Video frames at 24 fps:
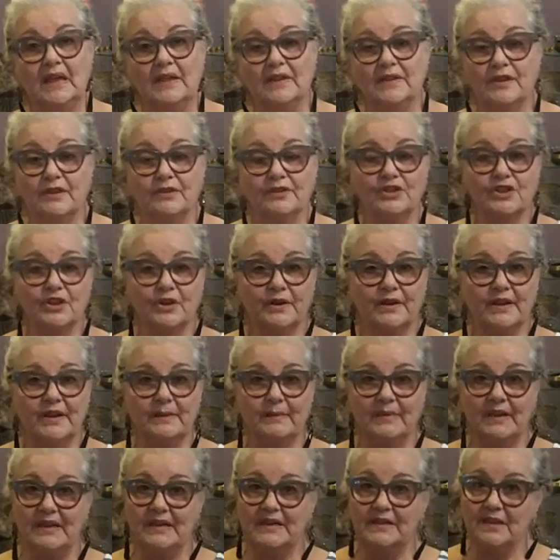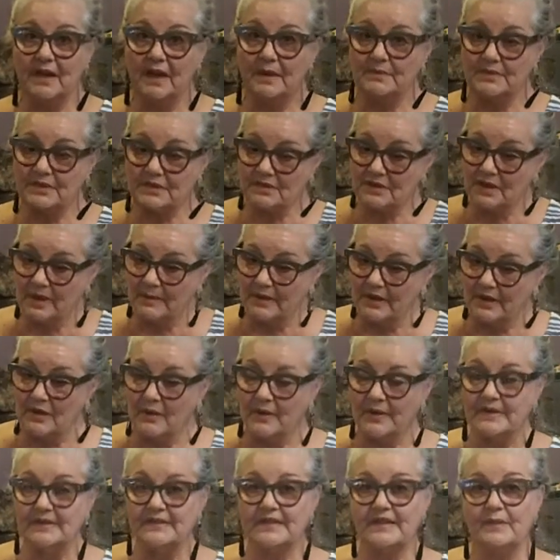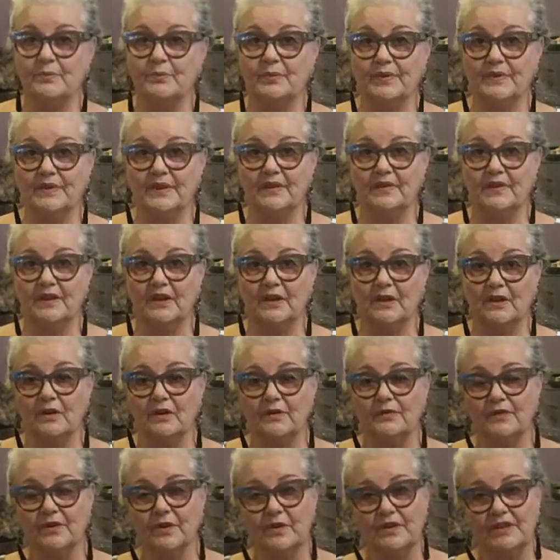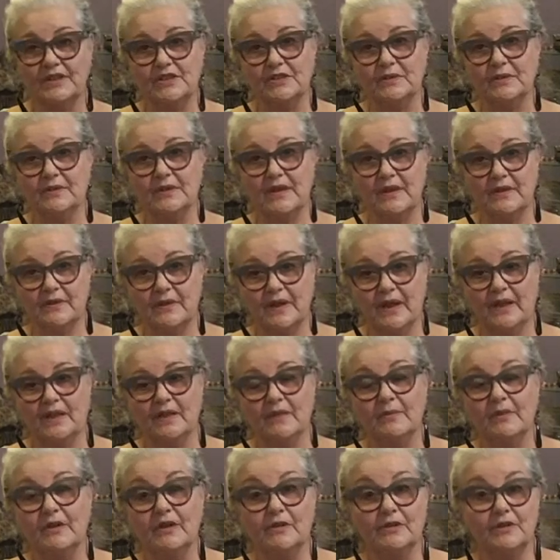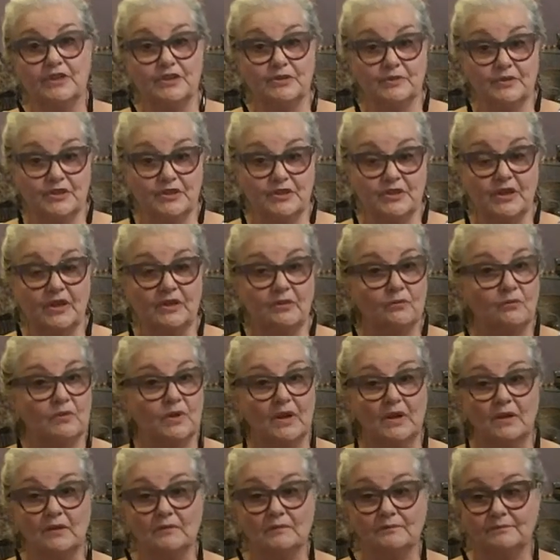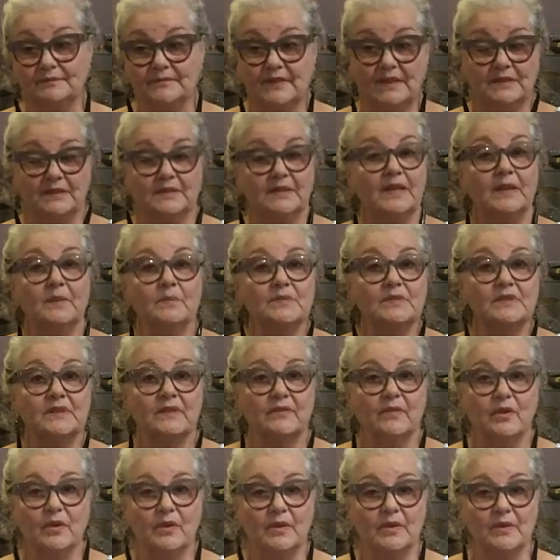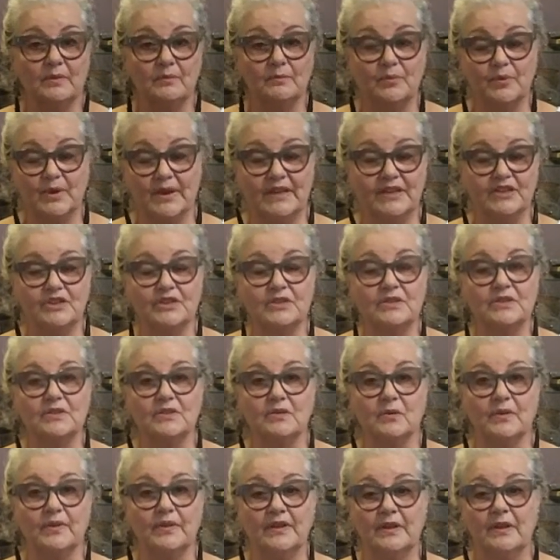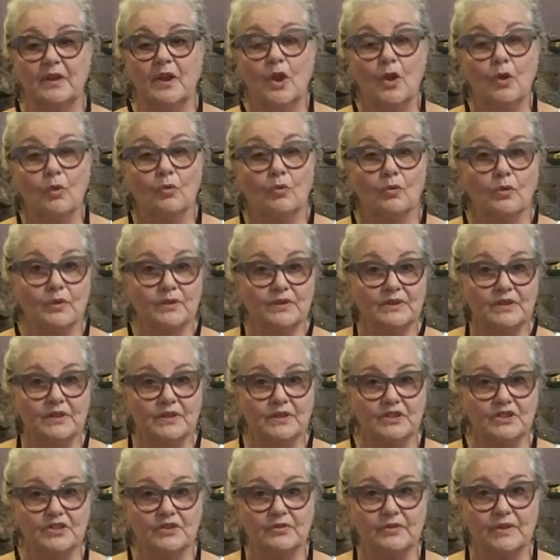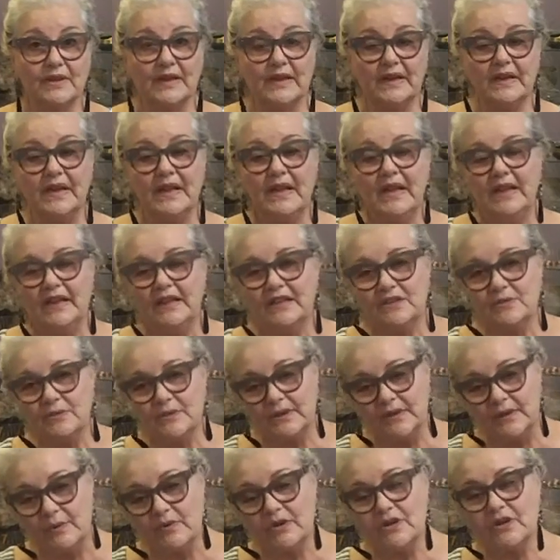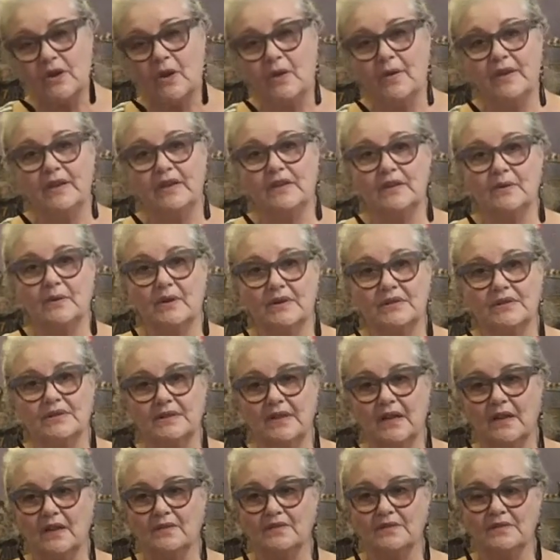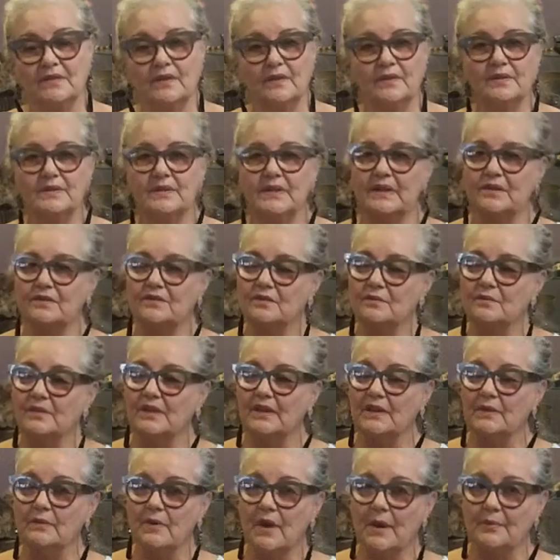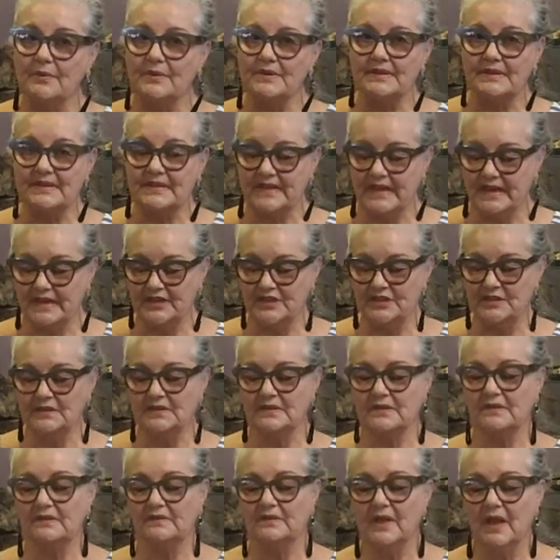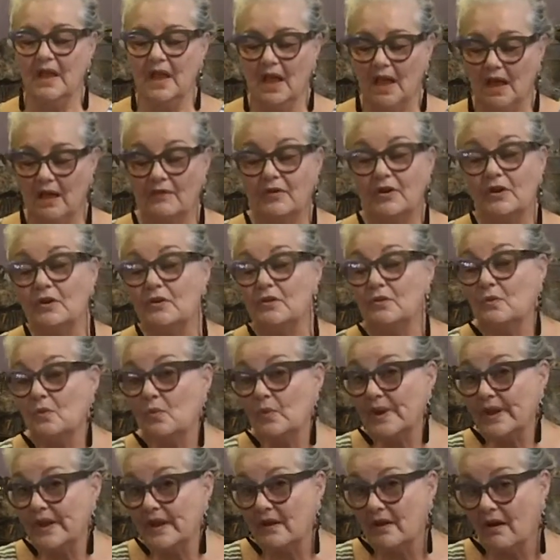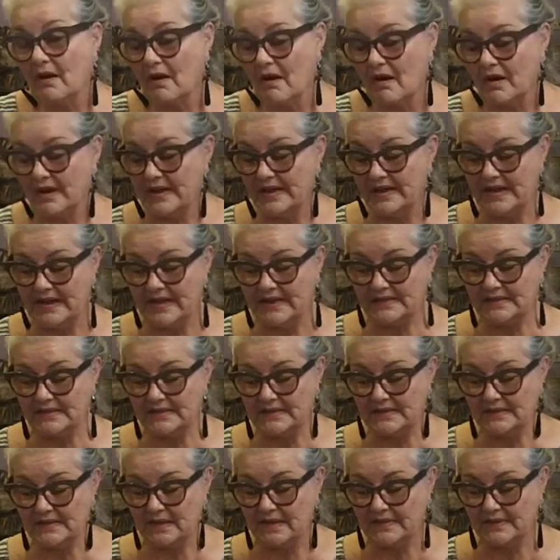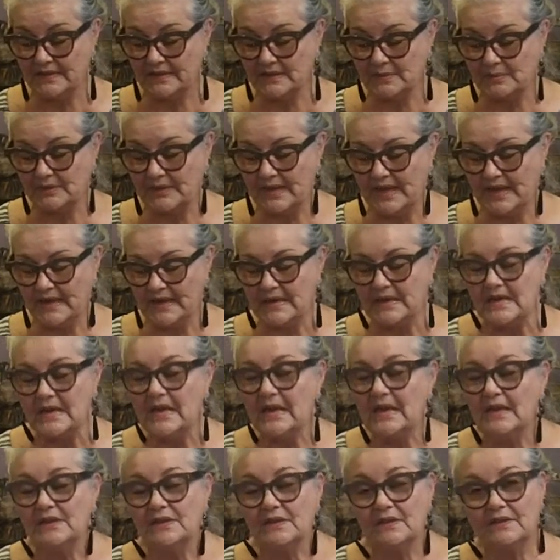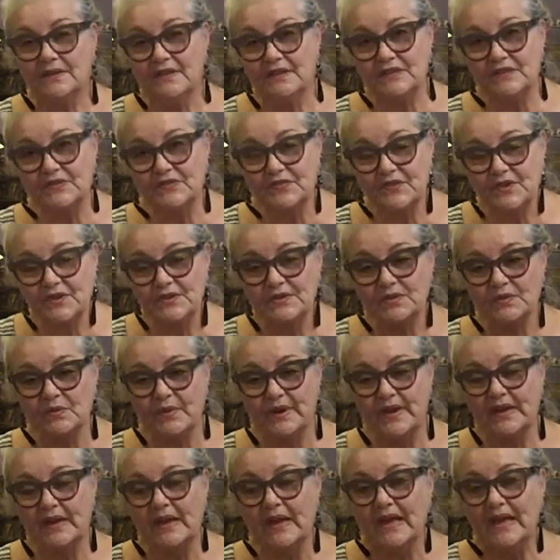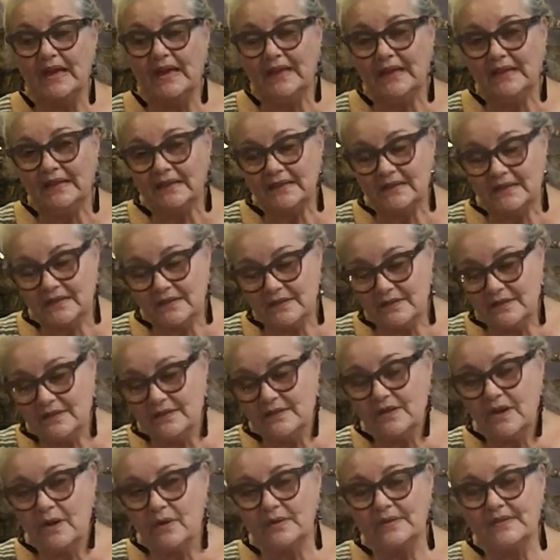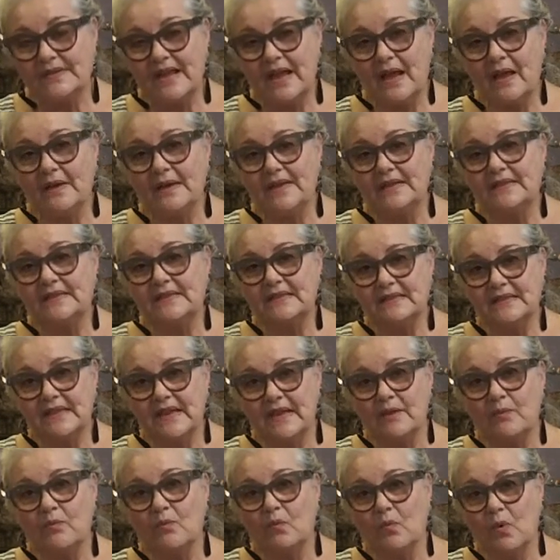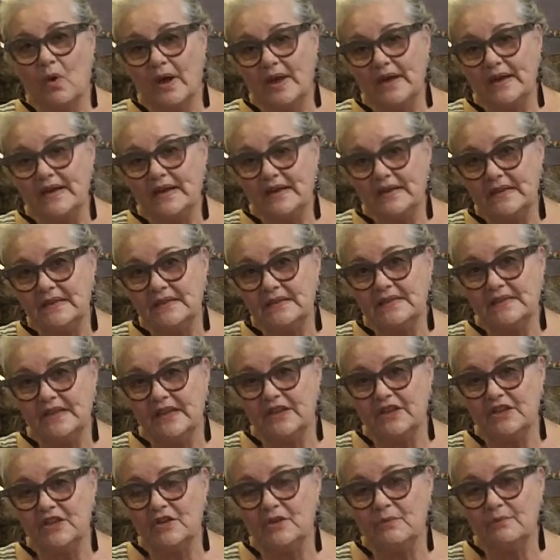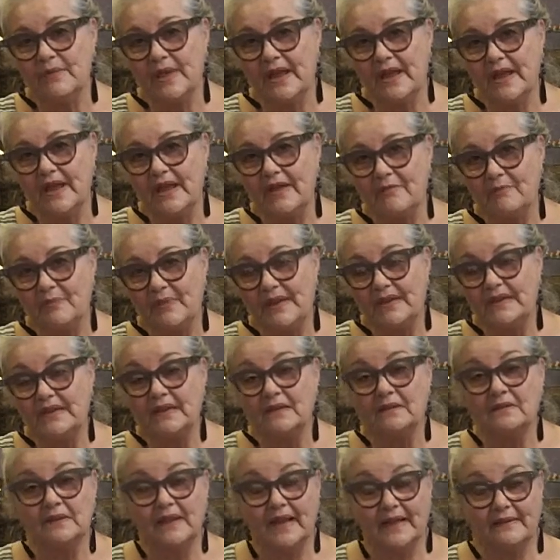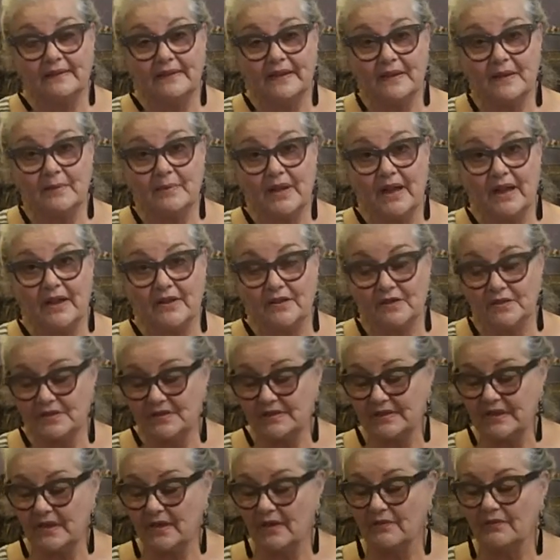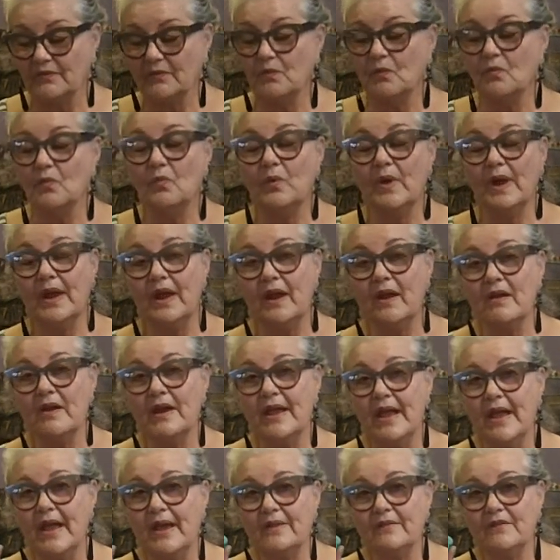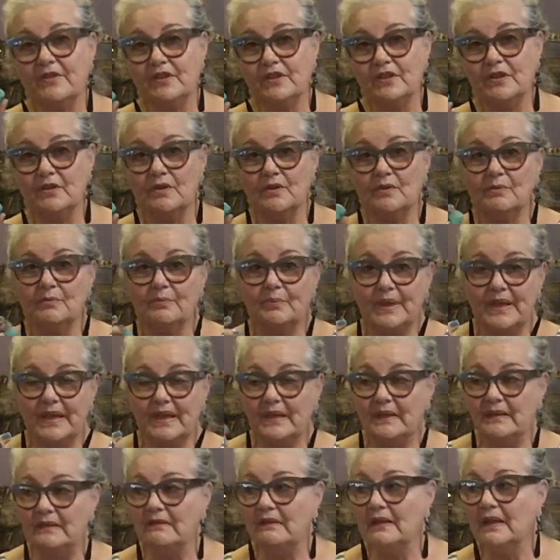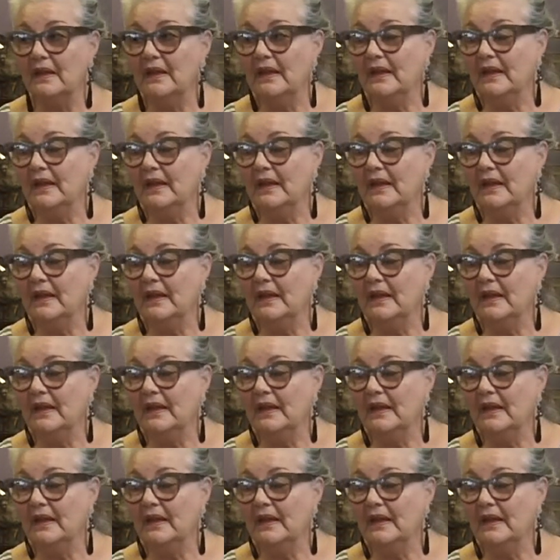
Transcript: Though journeying many times is talking about going deep within the earth or into another element or into a limbs or the branches or the roots of the tree. It's really we're going into ourselves, and those things are really representations of who we are in essence on this planet. So this first week, go down and see what it is that you may have been neglecting about yourself. Where have you been,